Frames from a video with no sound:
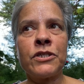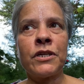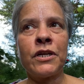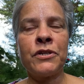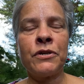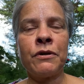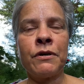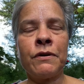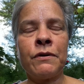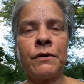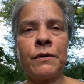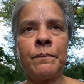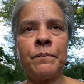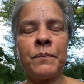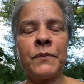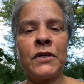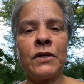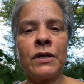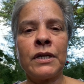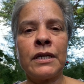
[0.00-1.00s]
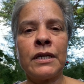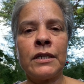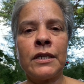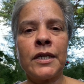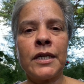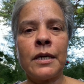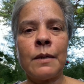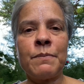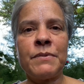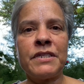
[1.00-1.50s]
on your own. You're going to
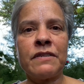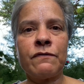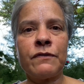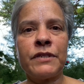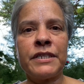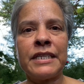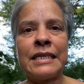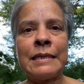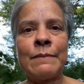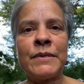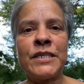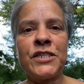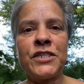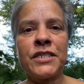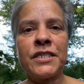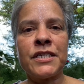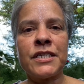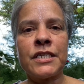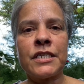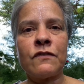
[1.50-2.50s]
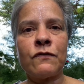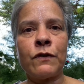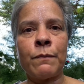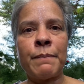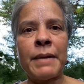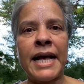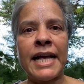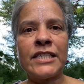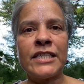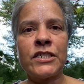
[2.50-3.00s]
look up different images for
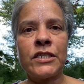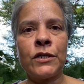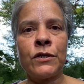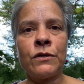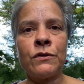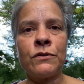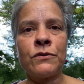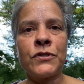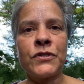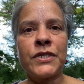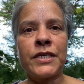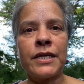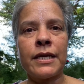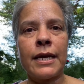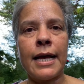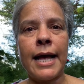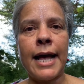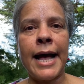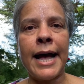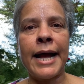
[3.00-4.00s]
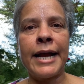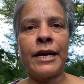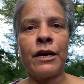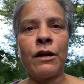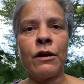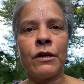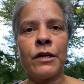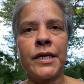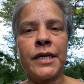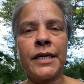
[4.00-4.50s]
Maslow's
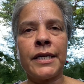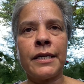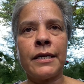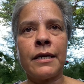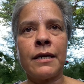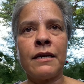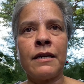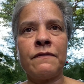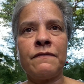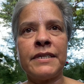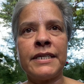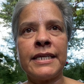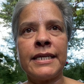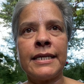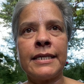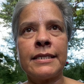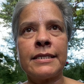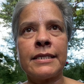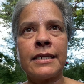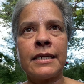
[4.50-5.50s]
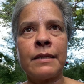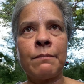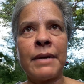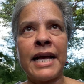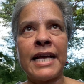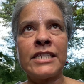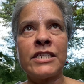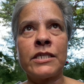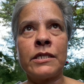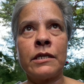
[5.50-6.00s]
hierarchy of needs. And
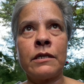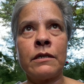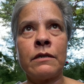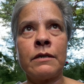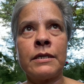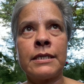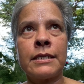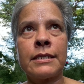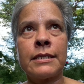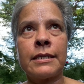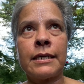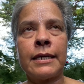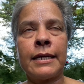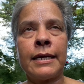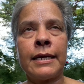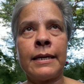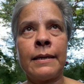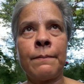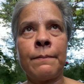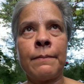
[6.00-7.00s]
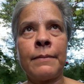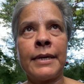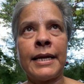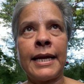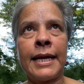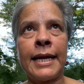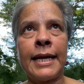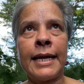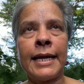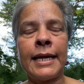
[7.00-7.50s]
Maslow is
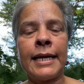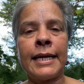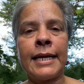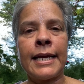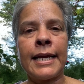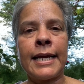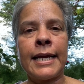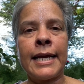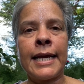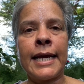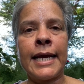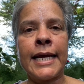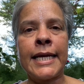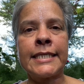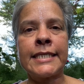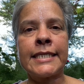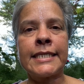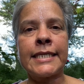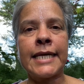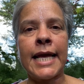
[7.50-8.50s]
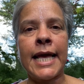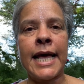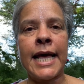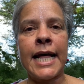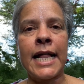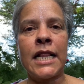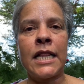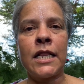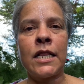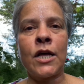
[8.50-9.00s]
MASLOW,
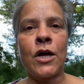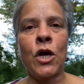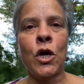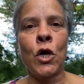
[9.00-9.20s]
MASLOW,